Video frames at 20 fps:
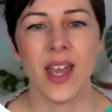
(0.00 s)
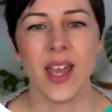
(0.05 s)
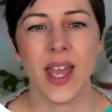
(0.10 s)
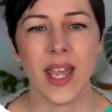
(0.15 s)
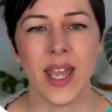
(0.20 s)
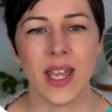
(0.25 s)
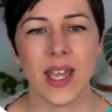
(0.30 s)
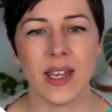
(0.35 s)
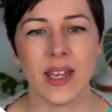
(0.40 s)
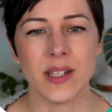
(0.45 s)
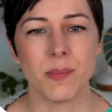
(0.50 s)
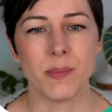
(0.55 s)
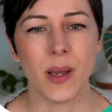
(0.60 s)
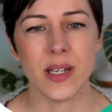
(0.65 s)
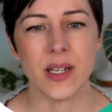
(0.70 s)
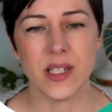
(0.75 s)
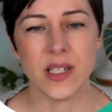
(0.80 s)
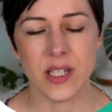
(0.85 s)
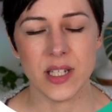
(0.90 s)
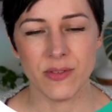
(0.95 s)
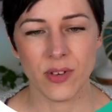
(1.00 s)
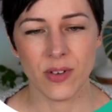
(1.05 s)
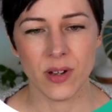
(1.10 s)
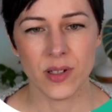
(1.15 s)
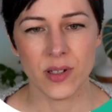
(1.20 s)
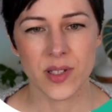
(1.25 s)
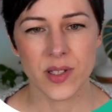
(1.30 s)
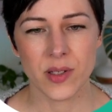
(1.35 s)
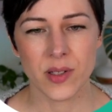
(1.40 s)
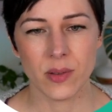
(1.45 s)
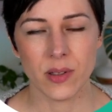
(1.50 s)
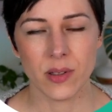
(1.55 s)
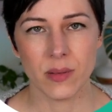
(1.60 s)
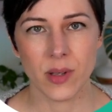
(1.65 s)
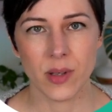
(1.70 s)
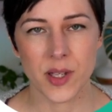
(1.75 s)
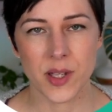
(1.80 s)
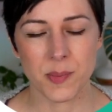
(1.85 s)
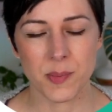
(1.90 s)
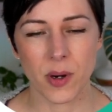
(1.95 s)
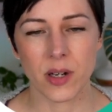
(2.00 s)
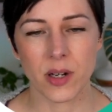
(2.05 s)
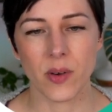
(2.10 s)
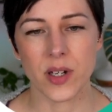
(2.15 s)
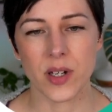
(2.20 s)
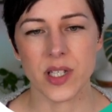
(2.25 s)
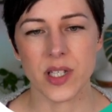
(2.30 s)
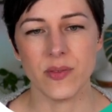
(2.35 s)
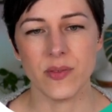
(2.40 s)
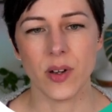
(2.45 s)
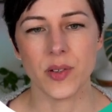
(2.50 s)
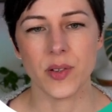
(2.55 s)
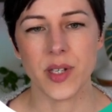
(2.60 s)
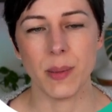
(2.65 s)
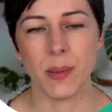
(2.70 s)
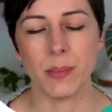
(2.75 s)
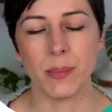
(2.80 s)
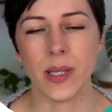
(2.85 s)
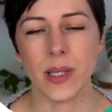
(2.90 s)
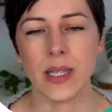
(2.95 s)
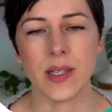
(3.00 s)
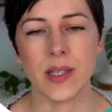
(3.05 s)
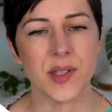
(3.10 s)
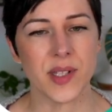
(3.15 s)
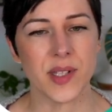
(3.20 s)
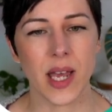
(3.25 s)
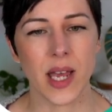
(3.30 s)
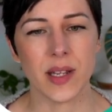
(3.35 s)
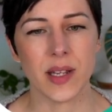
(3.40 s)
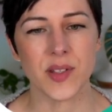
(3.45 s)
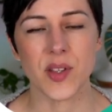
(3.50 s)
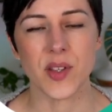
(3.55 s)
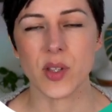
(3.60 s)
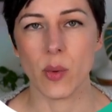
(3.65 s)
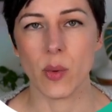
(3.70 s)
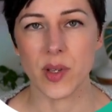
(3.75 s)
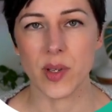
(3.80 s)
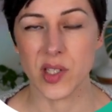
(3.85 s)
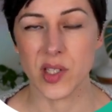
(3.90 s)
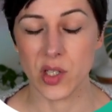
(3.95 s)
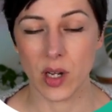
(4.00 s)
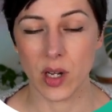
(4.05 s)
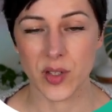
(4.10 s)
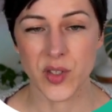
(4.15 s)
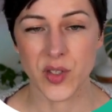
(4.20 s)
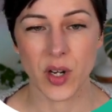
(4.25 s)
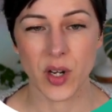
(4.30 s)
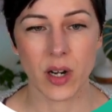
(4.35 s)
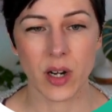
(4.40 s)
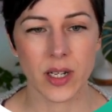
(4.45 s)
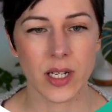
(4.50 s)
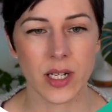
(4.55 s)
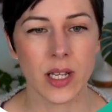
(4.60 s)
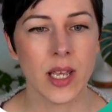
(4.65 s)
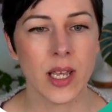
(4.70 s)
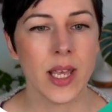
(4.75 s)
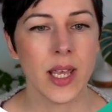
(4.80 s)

And by default, as part of our default template, the status is always not started.